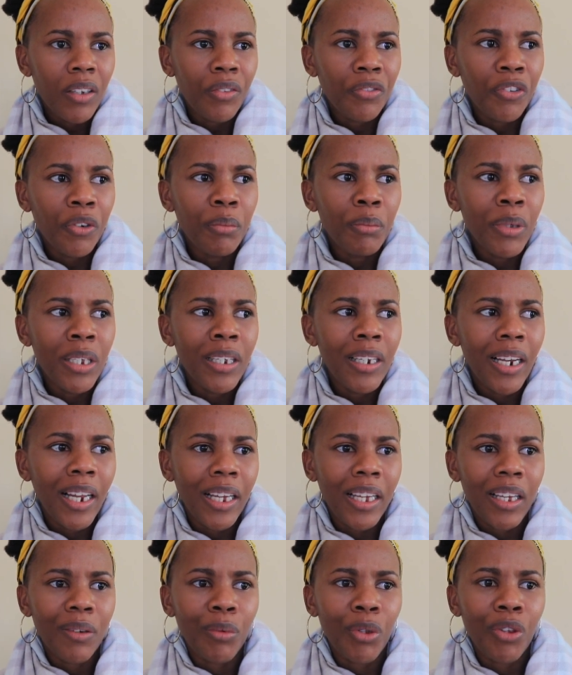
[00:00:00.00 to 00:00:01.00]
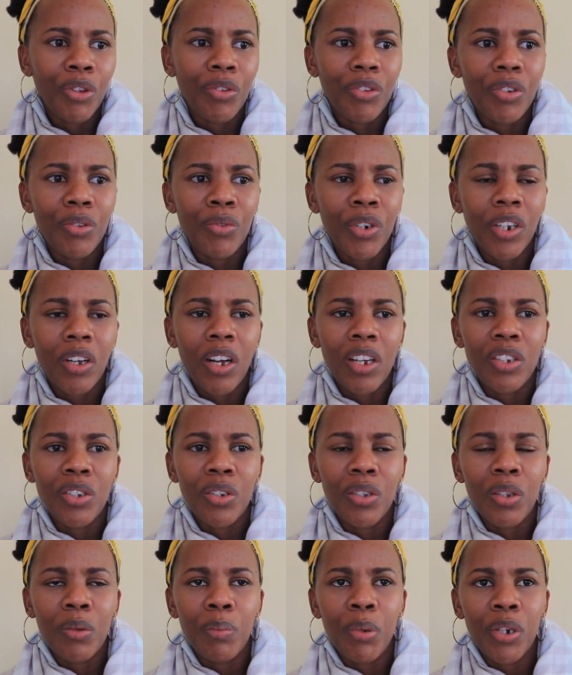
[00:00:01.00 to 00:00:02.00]
for me, like, with regards
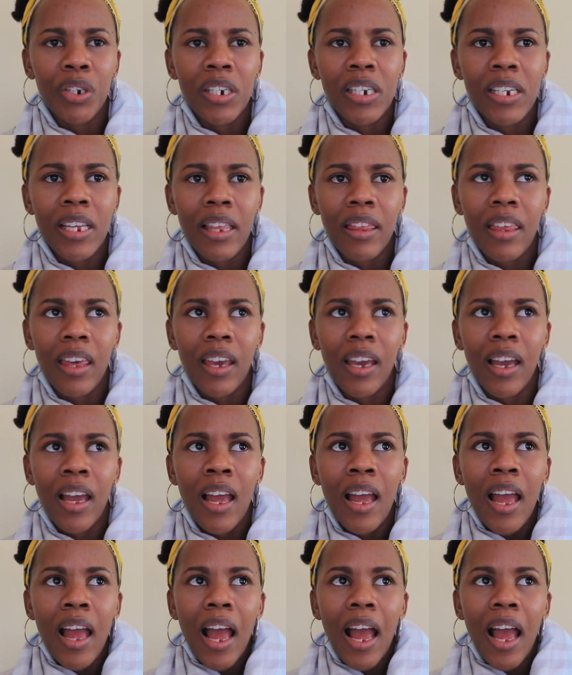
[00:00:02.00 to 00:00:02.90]
to the purity thing,